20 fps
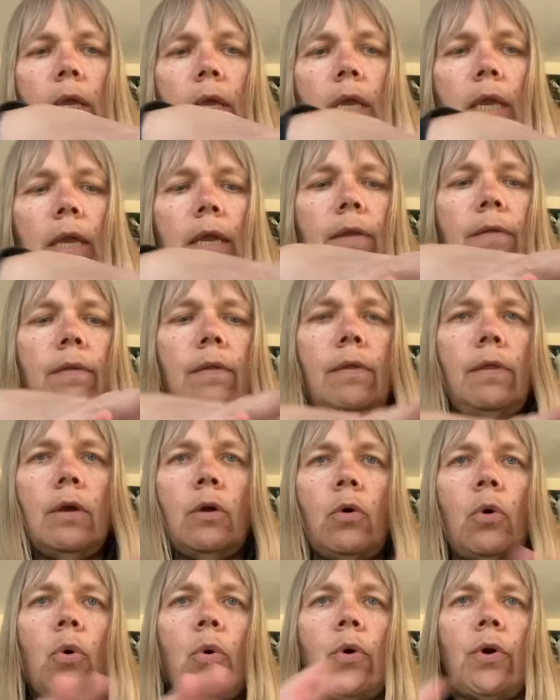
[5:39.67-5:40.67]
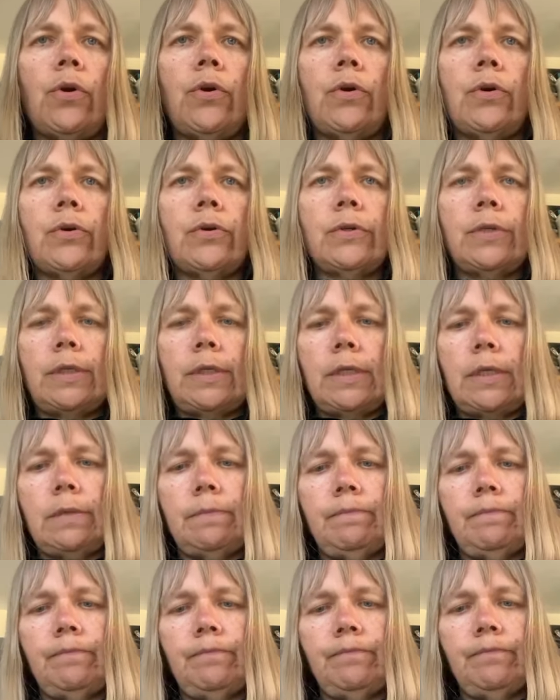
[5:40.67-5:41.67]
in the corners,
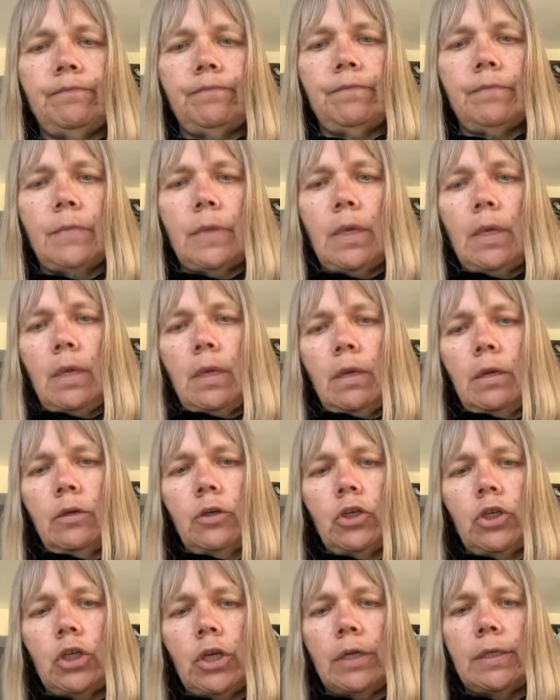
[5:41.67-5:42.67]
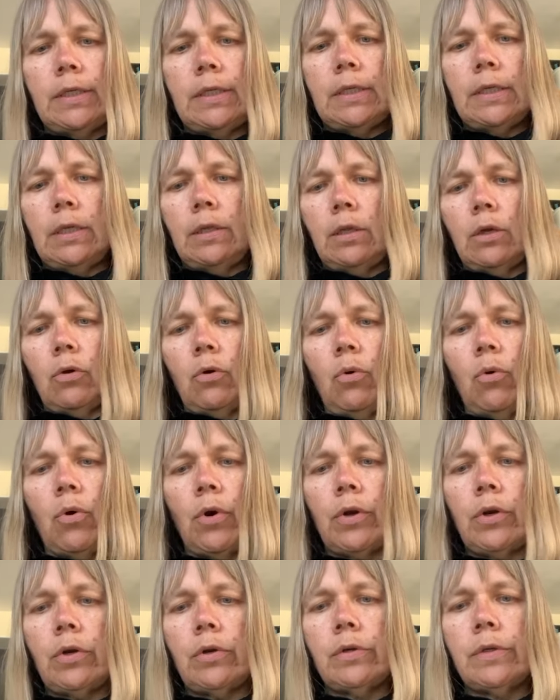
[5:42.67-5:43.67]
just in the
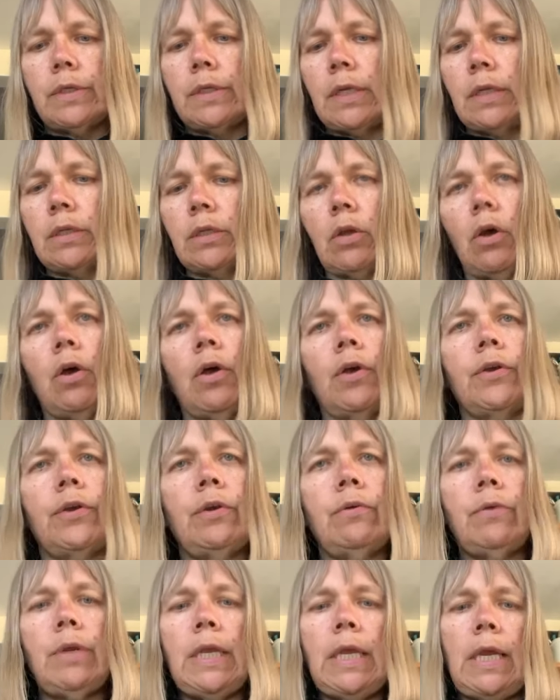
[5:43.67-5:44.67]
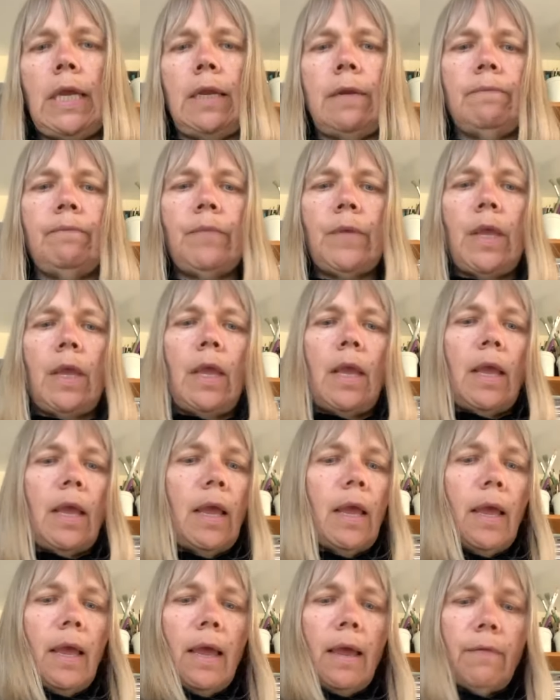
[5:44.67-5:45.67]
corners. That's all you need.
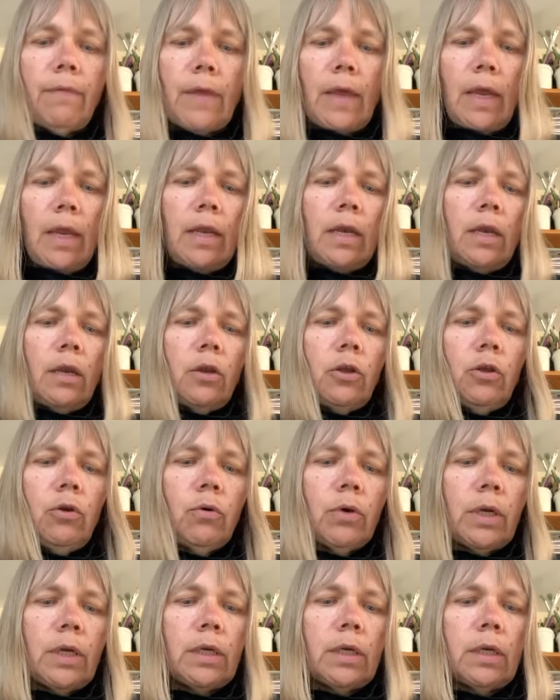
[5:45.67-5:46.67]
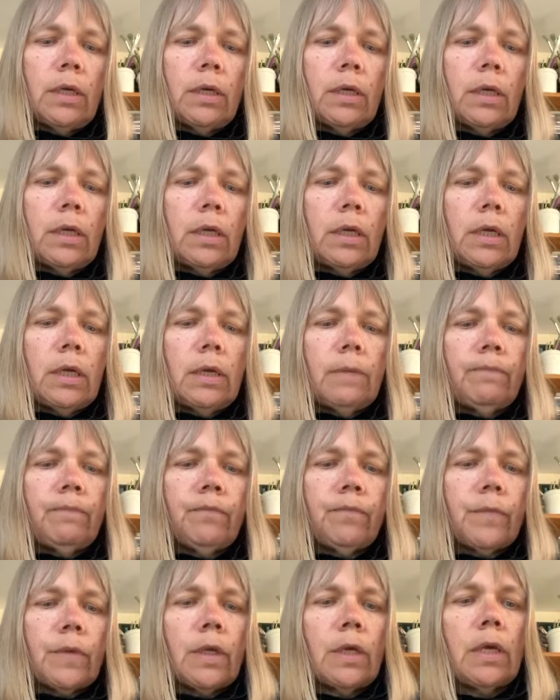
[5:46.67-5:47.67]
And then you can
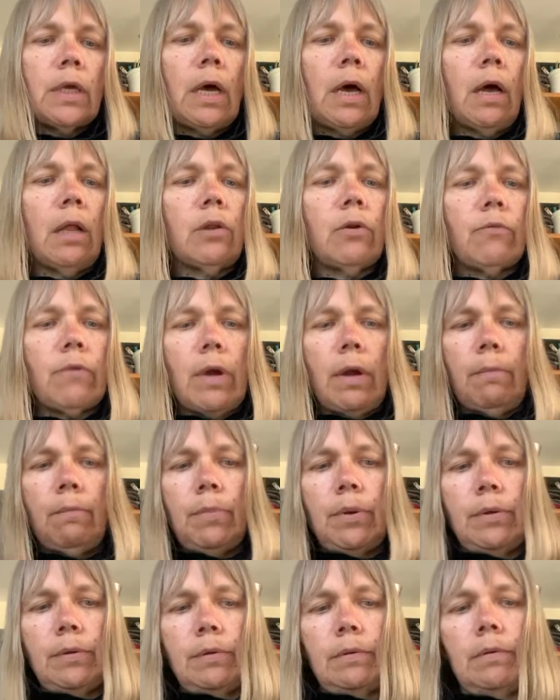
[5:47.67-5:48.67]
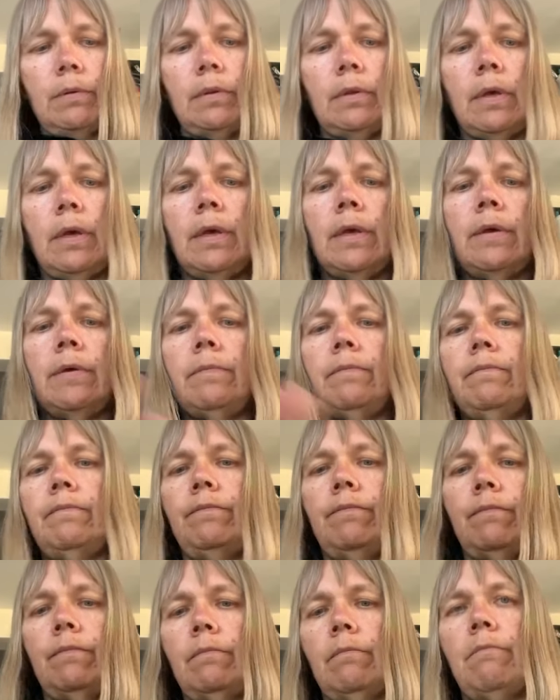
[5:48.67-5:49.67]
color up the
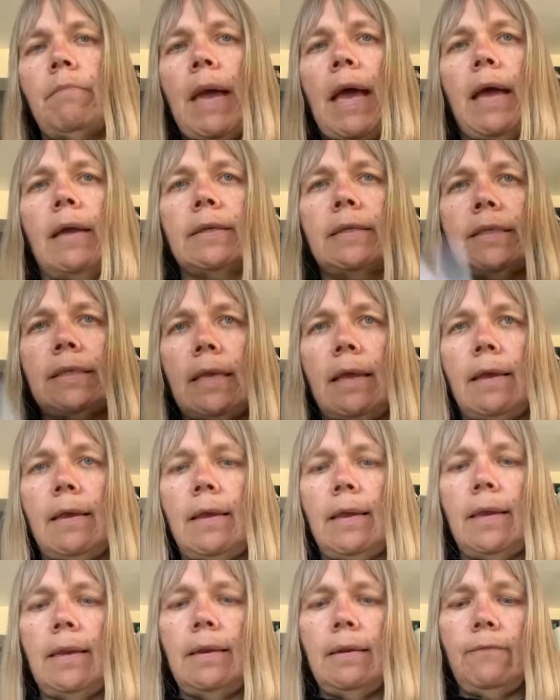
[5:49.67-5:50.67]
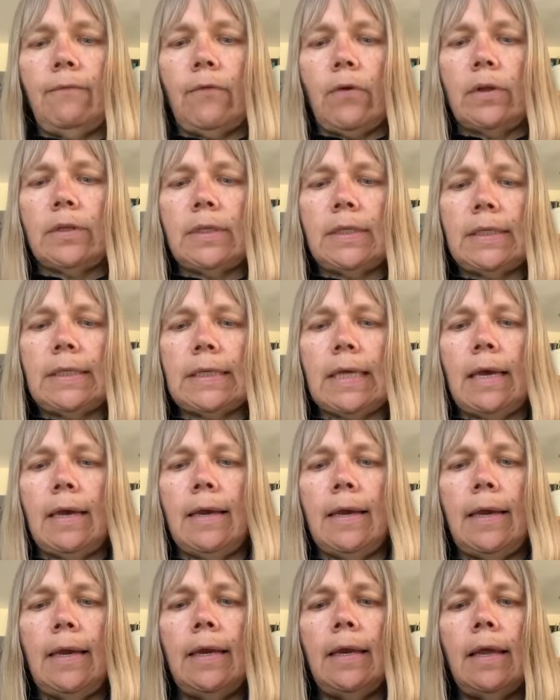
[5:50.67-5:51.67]
back side, front
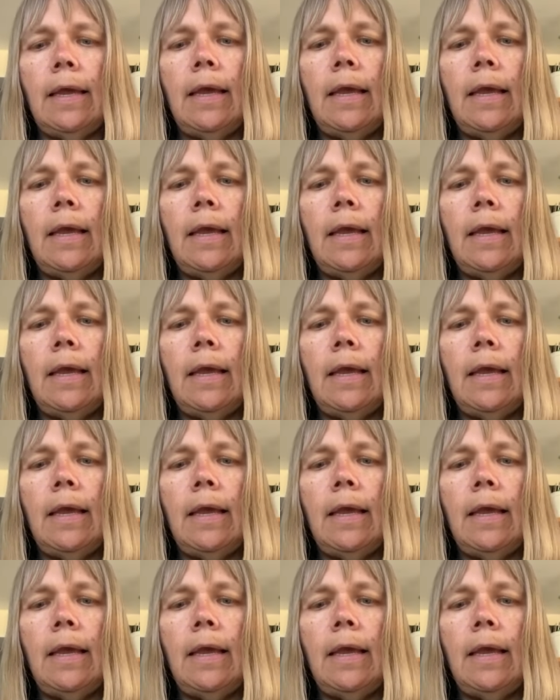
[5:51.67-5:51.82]
side,